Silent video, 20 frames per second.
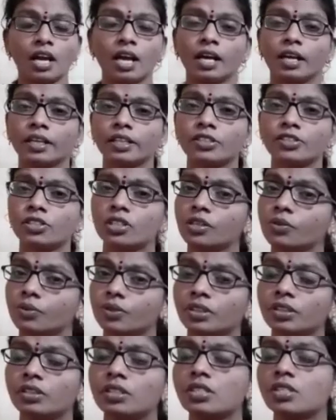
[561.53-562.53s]
And
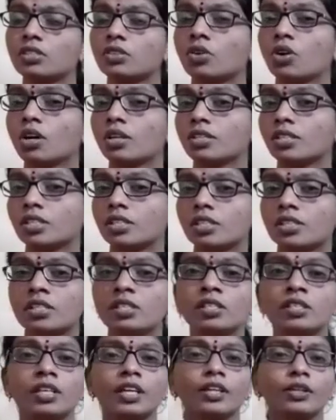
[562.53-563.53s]
children, these
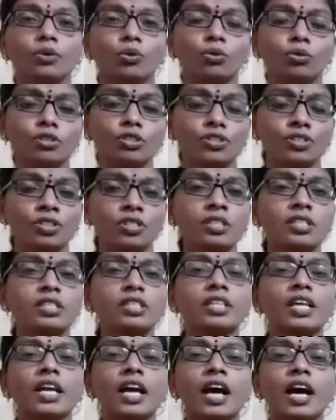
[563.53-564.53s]
continents and oceans,
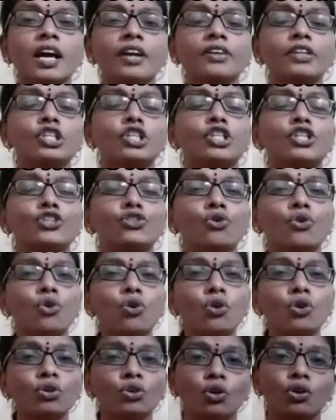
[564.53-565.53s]
they are
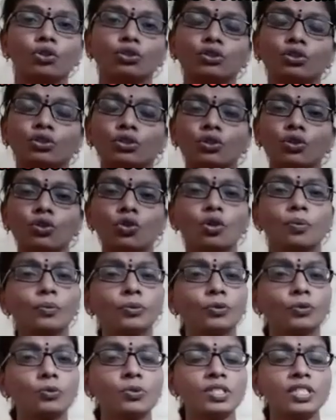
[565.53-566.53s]
shown on the globe
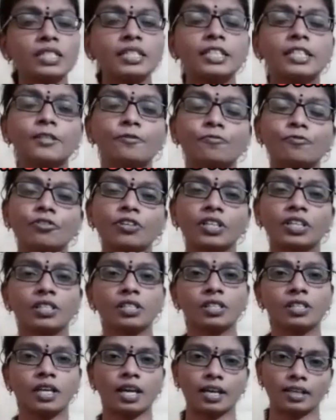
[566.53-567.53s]
using
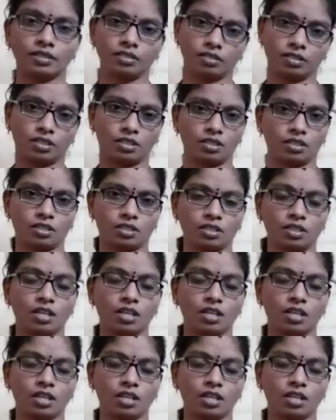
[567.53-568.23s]
different colors.